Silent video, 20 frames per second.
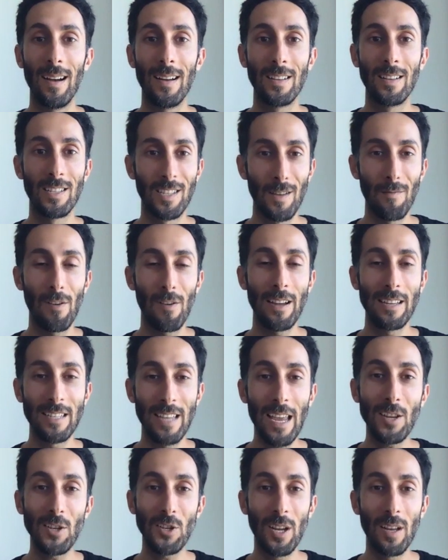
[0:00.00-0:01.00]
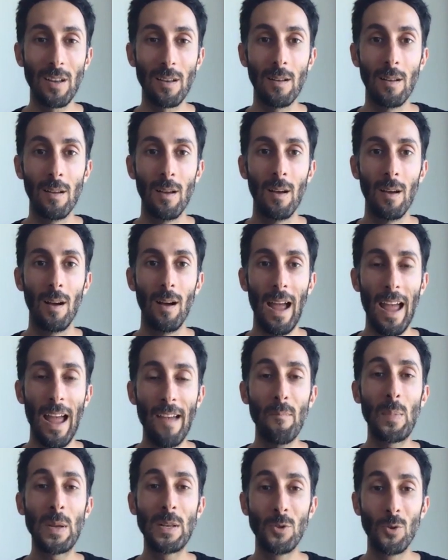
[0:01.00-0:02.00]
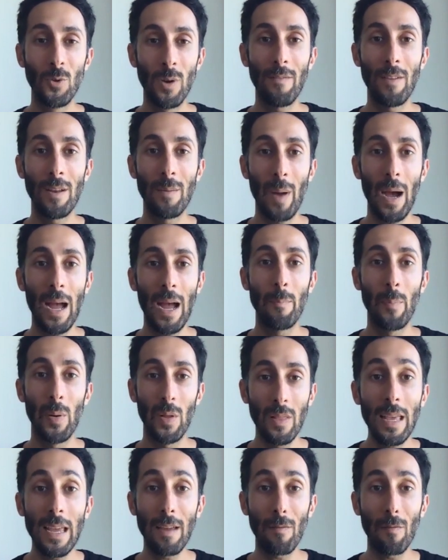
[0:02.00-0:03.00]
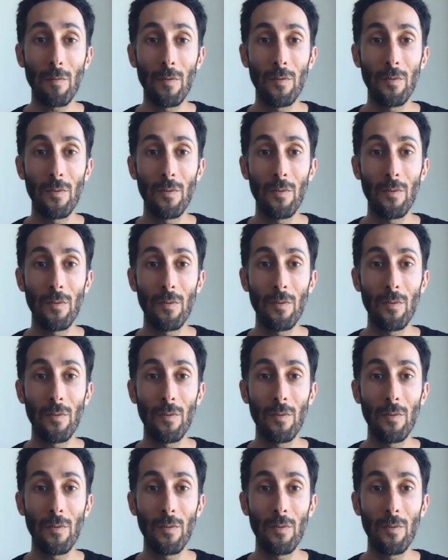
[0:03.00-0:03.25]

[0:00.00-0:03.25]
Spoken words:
civilization have been driven by belief